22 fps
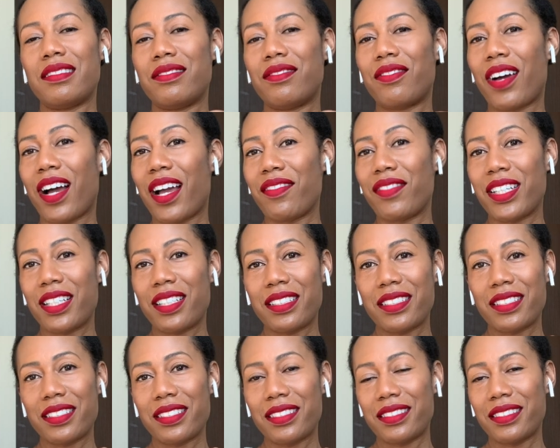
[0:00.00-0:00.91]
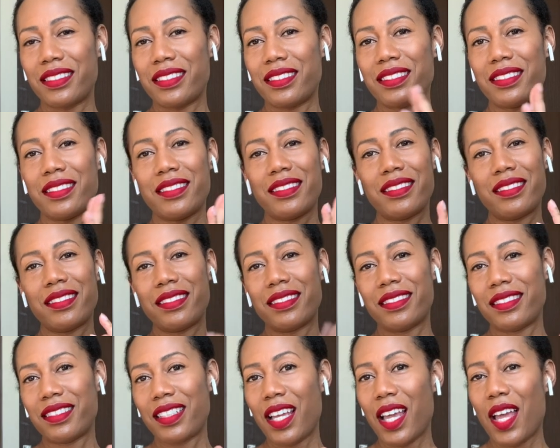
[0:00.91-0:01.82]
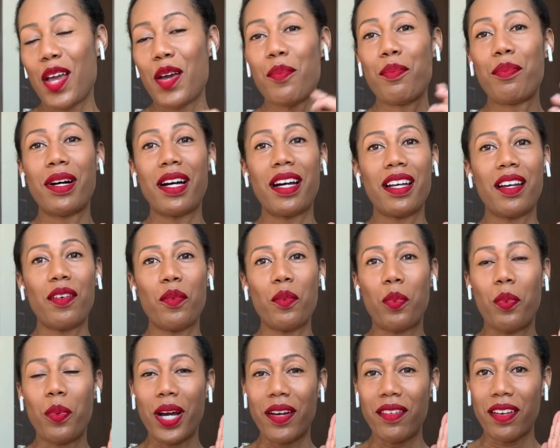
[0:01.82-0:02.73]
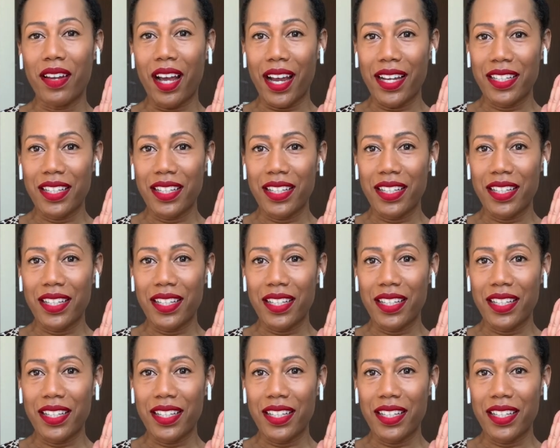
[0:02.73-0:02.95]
5 years. But when